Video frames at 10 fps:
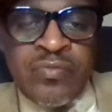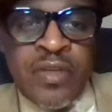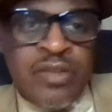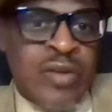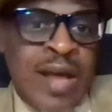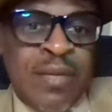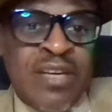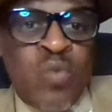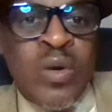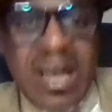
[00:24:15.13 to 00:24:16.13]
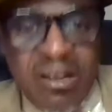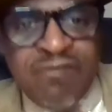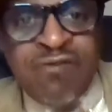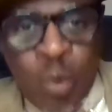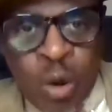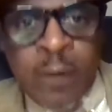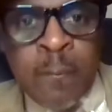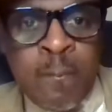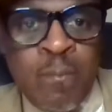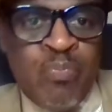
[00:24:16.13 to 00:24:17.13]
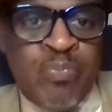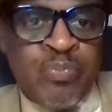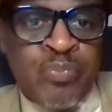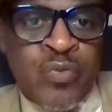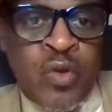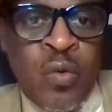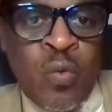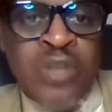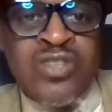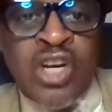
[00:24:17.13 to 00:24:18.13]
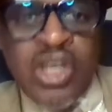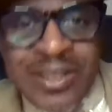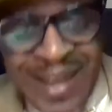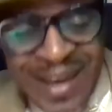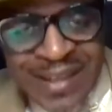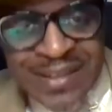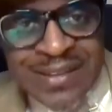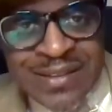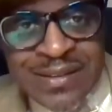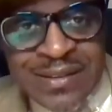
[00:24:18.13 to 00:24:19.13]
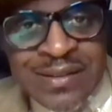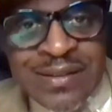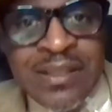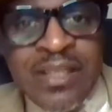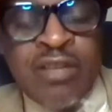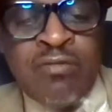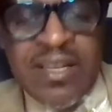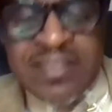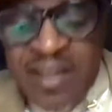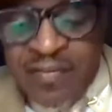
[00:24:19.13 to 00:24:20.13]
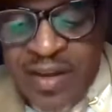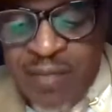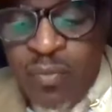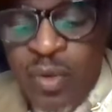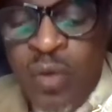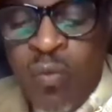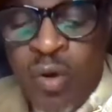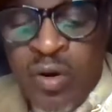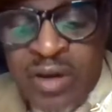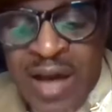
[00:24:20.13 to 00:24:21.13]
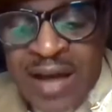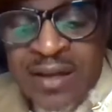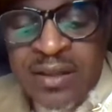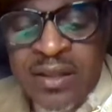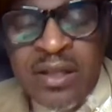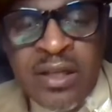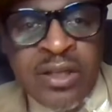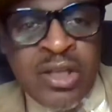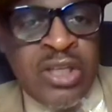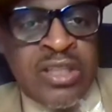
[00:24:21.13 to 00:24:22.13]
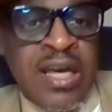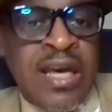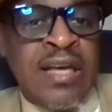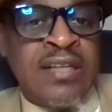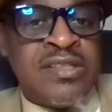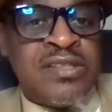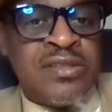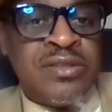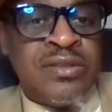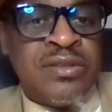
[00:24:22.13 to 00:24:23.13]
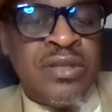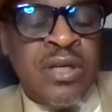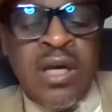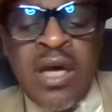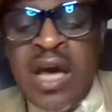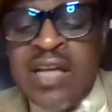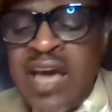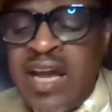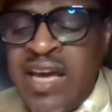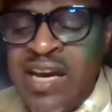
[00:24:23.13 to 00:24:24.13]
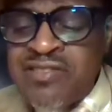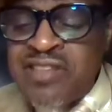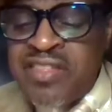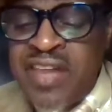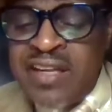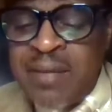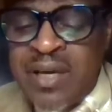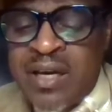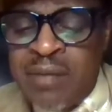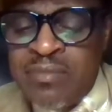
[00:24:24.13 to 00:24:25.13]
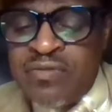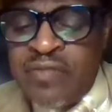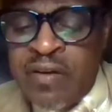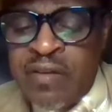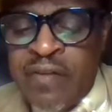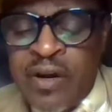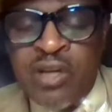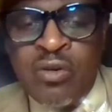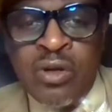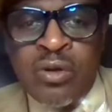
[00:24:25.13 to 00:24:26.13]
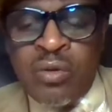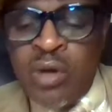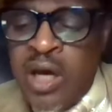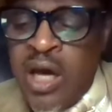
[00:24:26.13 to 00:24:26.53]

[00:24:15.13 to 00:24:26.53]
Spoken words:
So that means 1 out of 4 was a good king. The rest of them were not good kings. And here's the thing that becomes very, very critical.